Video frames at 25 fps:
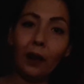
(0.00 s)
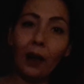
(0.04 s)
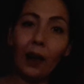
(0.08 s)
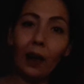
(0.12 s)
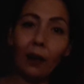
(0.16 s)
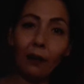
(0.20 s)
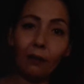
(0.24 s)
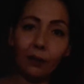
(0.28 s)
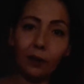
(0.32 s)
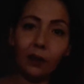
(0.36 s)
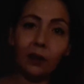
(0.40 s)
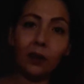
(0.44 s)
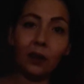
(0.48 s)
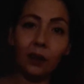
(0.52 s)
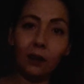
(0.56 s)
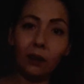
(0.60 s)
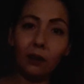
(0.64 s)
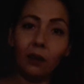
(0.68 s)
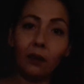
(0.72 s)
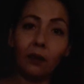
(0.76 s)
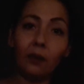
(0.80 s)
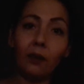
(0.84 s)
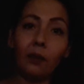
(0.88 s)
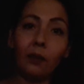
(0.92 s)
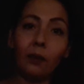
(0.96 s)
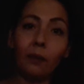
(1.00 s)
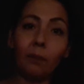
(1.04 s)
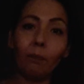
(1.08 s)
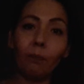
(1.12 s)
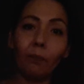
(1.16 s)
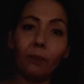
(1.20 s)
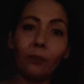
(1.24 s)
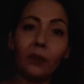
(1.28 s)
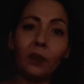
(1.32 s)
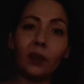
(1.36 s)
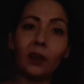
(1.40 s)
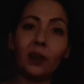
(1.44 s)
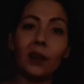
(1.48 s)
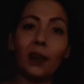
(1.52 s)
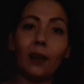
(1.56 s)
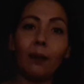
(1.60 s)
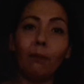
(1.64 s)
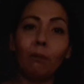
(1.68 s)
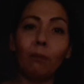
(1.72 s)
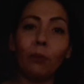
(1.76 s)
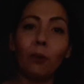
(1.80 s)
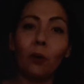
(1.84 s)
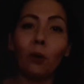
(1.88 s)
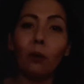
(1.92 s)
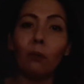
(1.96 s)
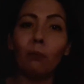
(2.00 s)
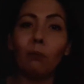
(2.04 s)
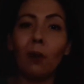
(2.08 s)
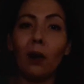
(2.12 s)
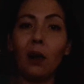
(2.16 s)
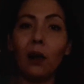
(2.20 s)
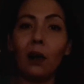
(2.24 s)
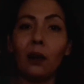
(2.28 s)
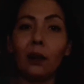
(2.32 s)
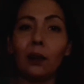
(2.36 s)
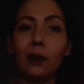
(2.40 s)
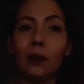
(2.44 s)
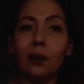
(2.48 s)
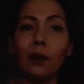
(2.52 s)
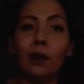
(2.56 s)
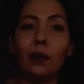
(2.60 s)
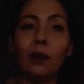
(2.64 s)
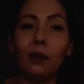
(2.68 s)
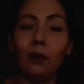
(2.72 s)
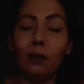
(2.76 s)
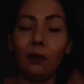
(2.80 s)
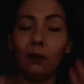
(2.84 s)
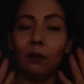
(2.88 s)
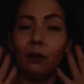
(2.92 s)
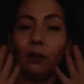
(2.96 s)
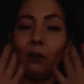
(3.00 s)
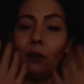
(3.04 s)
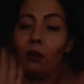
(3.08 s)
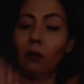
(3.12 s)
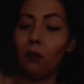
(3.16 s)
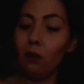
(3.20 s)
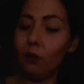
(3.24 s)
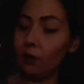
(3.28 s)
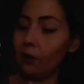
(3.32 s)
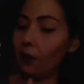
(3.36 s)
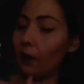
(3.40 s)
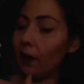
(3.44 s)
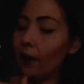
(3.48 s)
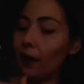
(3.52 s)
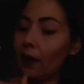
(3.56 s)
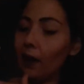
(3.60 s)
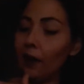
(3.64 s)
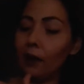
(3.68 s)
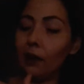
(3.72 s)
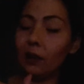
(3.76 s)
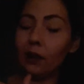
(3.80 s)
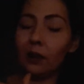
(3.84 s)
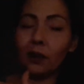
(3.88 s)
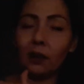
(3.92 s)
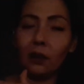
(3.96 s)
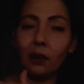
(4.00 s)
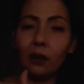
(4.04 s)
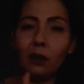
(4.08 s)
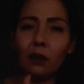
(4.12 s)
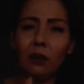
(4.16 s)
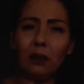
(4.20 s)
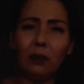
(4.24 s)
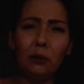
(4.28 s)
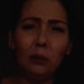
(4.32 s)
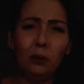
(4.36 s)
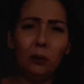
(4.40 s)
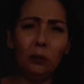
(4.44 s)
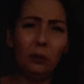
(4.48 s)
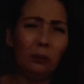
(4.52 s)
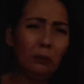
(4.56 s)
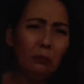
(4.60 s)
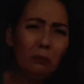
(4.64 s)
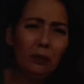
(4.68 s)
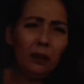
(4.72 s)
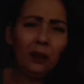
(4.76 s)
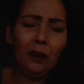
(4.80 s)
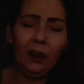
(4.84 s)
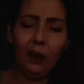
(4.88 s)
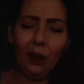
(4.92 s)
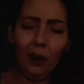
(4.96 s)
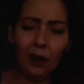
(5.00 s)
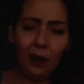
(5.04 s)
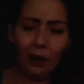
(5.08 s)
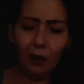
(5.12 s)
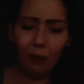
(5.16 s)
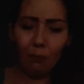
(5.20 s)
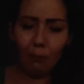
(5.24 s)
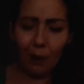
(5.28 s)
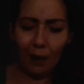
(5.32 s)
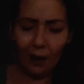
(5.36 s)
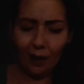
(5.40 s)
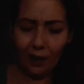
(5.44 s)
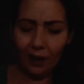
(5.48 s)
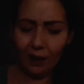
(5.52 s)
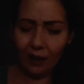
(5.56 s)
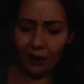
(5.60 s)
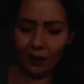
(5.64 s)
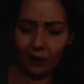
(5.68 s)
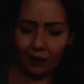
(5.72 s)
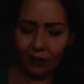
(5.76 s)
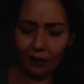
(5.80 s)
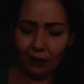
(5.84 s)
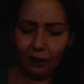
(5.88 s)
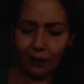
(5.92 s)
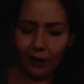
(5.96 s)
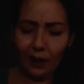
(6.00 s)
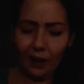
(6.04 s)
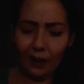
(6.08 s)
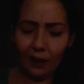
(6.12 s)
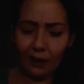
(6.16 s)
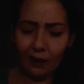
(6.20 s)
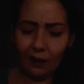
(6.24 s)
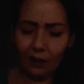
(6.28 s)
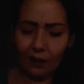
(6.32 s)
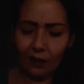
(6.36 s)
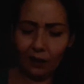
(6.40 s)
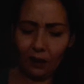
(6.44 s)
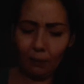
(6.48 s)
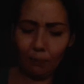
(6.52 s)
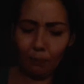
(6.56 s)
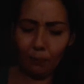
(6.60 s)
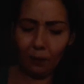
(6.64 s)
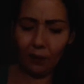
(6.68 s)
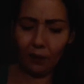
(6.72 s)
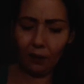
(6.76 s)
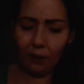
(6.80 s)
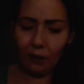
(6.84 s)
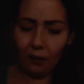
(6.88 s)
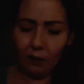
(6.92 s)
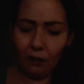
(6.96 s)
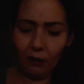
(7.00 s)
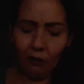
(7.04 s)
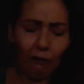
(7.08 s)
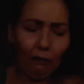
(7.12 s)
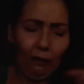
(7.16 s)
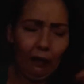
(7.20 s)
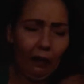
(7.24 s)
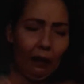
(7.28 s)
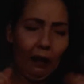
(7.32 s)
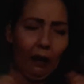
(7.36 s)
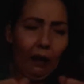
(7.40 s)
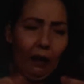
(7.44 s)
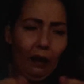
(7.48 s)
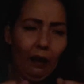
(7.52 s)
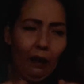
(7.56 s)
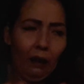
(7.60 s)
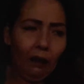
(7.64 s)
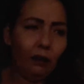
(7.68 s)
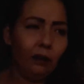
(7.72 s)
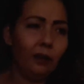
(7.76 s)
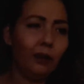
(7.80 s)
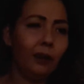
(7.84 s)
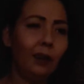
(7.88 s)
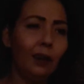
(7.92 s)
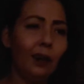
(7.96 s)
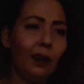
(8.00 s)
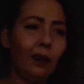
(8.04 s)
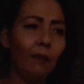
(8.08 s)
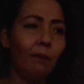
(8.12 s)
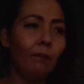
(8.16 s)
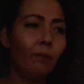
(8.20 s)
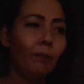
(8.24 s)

I've seen the same burn marks and on the hands. Oh, my ex still has a big, yeah.